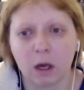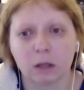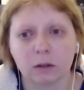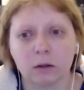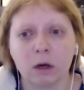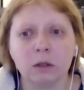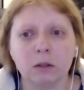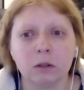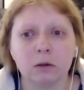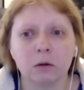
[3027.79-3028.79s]
As long as
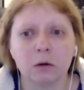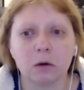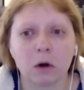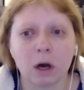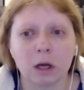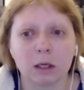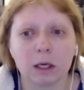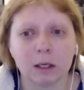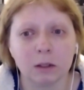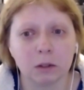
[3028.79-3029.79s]
you're not
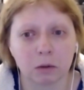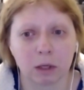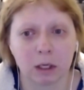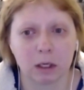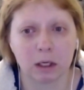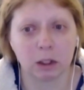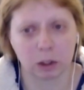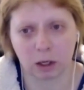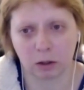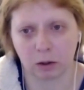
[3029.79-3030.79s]
hindering
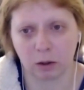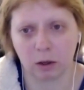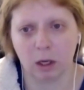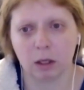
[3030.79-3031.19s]
each other,